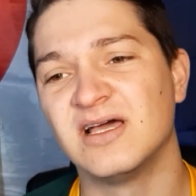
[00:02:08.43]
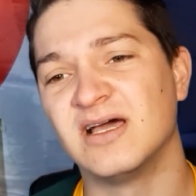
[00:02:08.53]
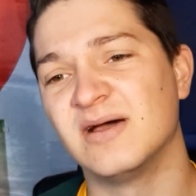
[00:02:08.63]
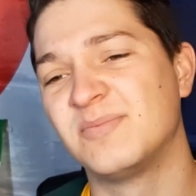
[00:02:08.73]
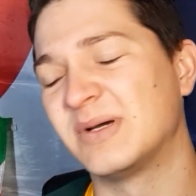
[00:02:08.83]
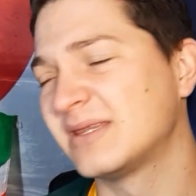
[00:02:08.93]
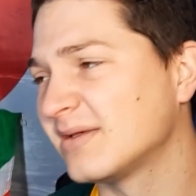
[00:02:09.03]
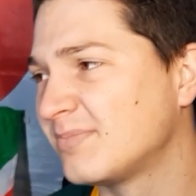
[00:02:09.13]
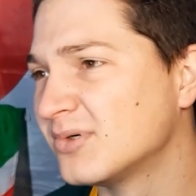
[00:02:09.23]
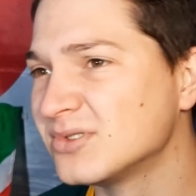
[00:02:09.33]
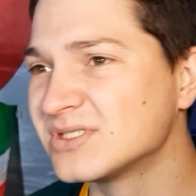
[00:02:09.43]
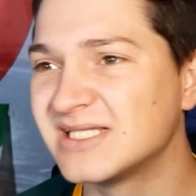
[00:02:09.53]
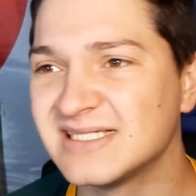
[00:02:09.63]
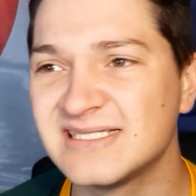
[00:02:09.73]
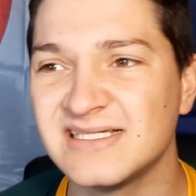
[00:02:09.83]
But the Bulls
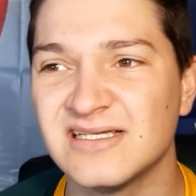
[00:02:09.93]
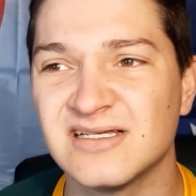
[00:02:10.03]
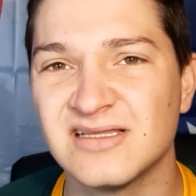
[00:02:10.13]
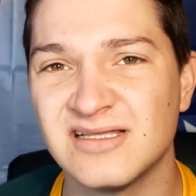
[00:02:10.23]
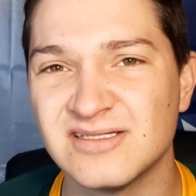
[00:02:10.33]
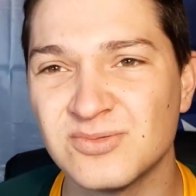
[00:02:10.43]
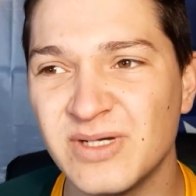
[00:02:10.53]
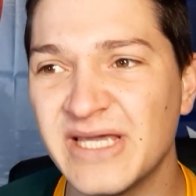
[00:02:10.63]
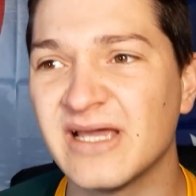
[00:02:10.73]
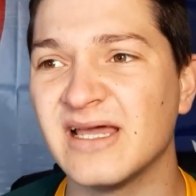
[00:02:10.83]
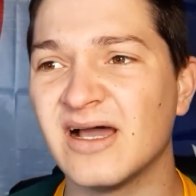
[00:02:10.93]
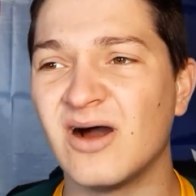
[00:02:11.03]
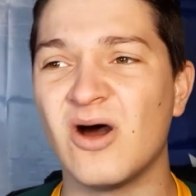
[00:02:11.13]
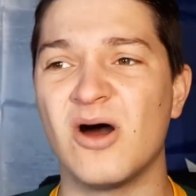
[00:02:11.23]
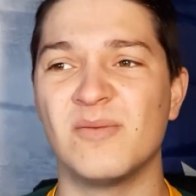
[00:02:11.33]
this week
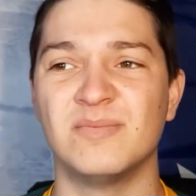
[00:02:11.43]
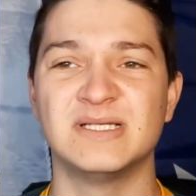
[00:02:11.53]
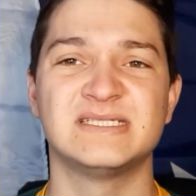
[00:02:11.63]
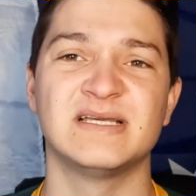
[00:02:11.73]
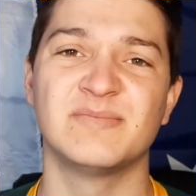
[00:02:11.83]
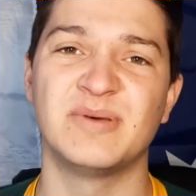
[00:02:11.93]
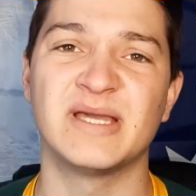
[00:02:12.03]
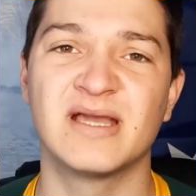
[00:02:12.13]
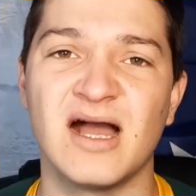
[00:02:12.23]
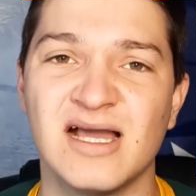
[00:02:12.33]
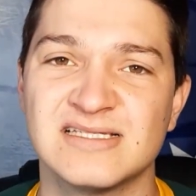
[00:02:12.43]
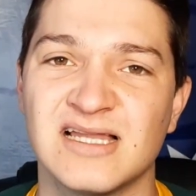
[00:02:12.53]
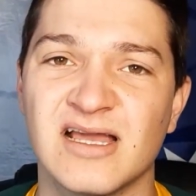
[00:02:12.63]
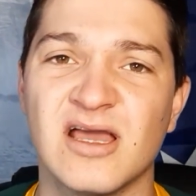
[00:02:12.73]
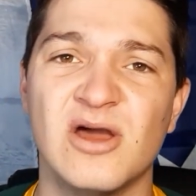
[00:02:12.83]
are missing big guys
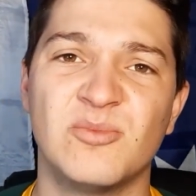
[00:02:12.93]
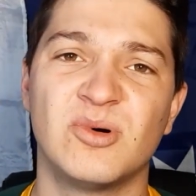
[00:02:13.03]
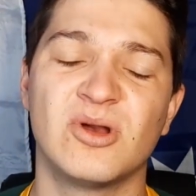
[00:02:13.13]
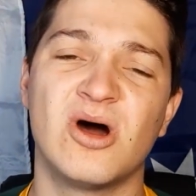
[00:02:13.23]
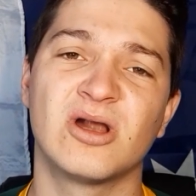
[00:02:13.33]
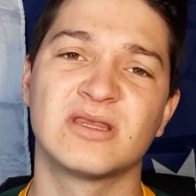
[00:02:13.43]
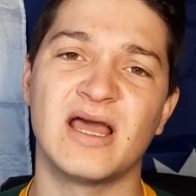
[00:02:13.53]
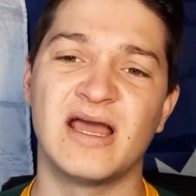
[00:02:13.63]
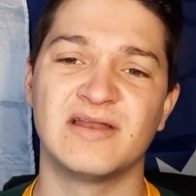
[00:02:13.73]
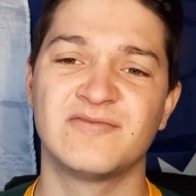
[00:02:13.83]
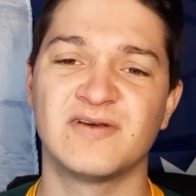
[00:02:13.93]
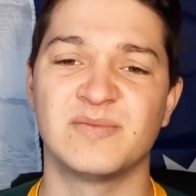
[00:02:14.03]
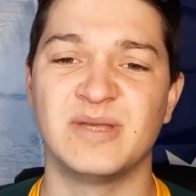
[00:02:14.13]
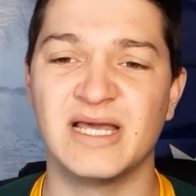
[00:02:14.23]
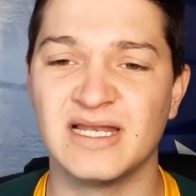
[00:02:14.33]
like Pollard and
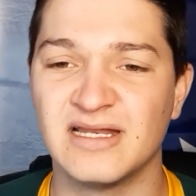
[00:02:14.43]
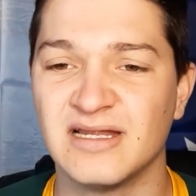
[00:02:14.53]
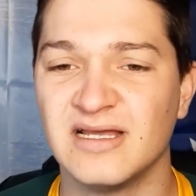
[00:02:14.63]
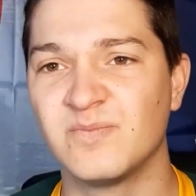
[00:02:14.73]
Vermeulen.